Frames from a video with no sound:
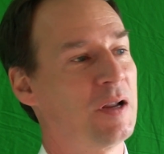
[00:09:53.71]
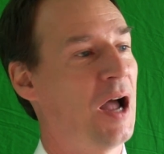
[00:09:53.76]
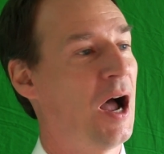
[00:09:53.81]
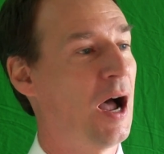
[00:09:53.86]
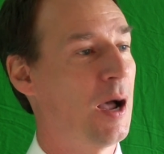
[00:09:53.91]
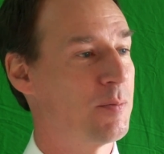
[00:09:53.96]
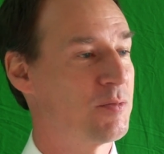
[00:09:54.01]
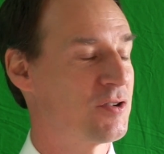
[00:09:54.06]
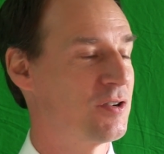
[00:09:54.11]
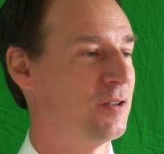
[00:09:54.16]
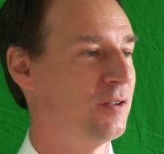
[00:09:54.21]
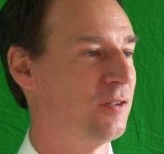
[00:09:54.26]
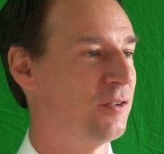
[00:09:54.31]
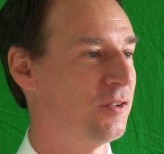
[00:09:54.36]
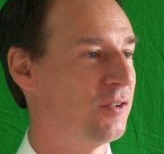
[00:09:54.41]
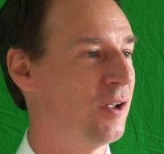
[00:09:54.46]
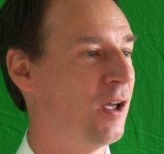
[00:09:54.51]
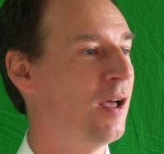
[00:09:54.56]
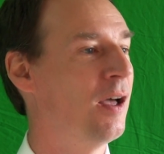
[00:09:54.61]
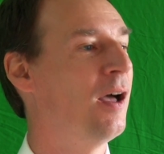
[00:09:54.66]

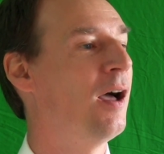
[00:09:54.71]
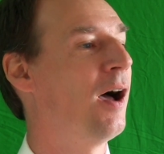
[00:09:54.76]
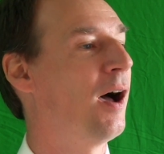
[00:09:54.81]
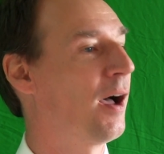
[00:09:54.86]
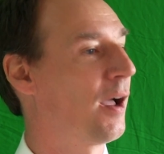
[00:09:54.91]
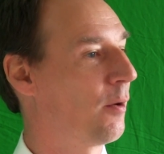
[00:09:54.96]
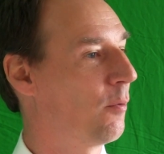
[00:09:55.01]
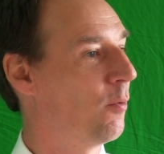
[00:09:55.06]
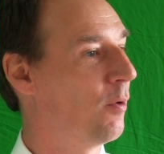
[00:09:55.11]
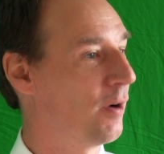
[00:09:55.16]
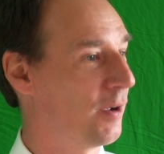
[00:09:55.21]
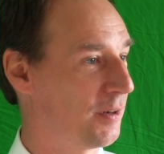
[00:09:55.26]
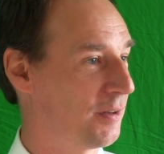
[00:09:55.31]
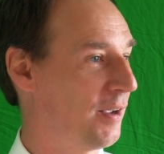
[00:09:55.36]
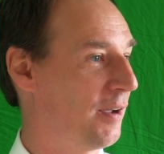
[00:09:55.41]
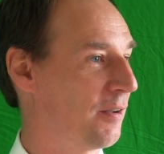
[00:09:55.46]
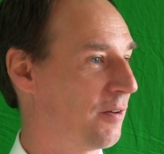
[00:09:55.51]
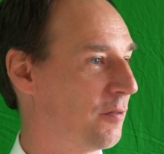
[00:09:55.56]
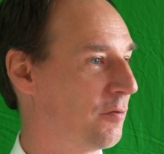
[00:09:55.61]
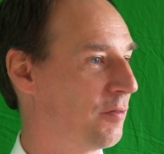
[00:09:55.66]
options I want
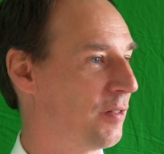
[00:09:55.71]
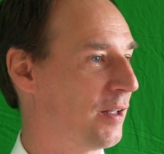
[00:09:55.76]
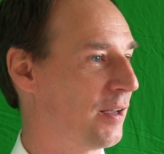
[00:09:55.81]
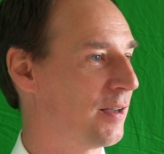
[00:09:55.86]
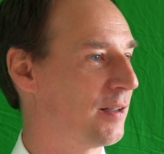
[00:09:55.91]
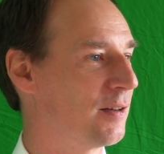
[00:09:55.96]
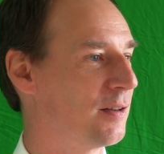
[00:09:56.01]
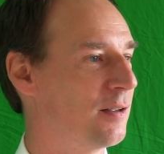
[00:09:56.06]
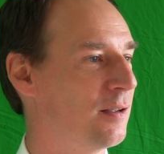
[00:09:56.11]
out of that.